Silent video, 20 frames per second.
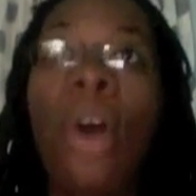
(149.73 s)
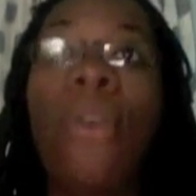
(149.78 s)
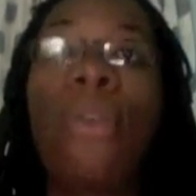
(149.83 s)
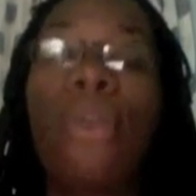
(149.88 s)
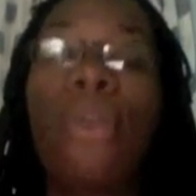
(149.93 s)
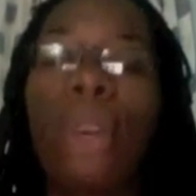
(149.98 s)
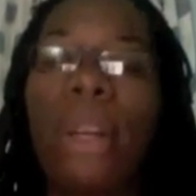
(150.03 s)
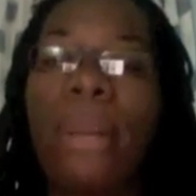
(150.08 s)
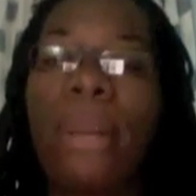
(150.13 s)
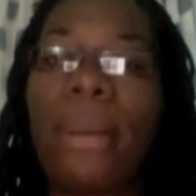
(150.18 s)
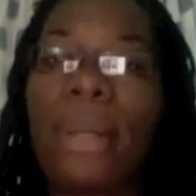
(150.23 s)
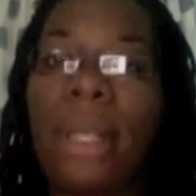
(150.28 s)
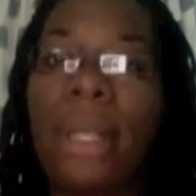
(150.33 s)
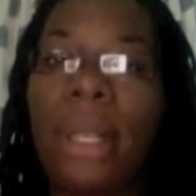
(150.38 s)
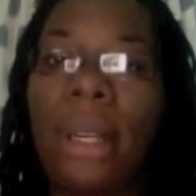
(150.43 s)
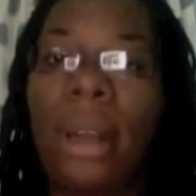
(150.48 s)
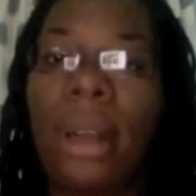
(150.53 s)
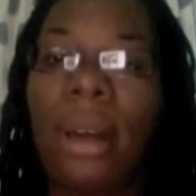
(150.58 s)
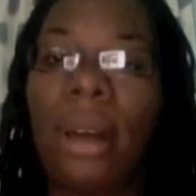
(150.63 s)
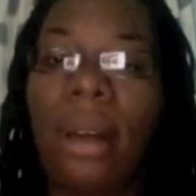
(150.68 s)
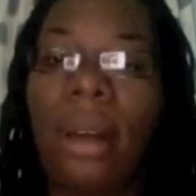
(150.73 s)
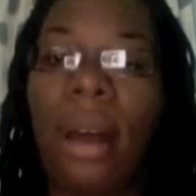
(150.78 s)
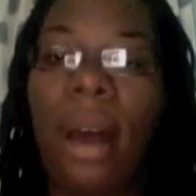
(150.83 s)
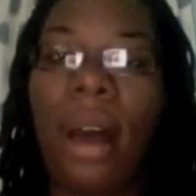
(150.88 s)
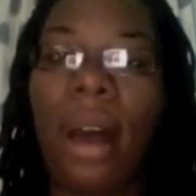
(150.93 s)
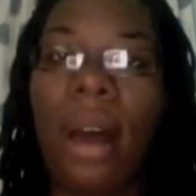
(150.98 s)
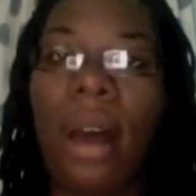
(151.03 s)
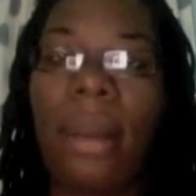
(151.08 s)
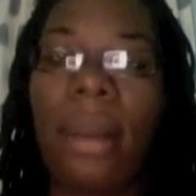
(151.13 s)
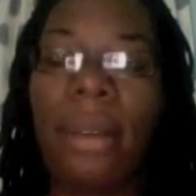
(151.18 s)
40%
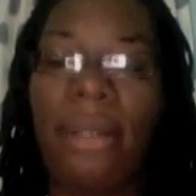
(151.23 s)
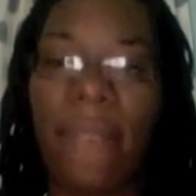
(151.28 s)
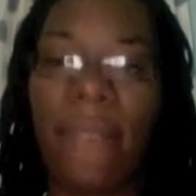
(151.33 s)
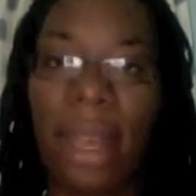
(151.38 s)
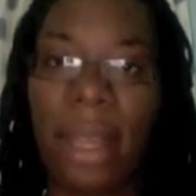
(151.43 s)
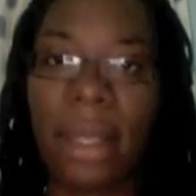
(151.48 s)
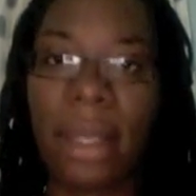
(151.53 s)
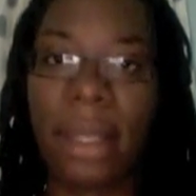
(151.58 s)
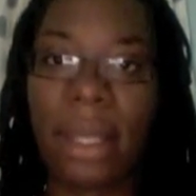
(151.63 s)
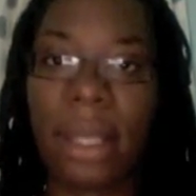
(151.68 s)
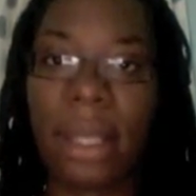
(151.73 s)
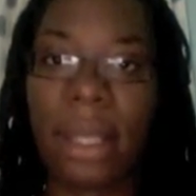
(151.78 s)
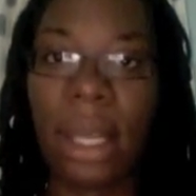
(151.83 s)
effaced.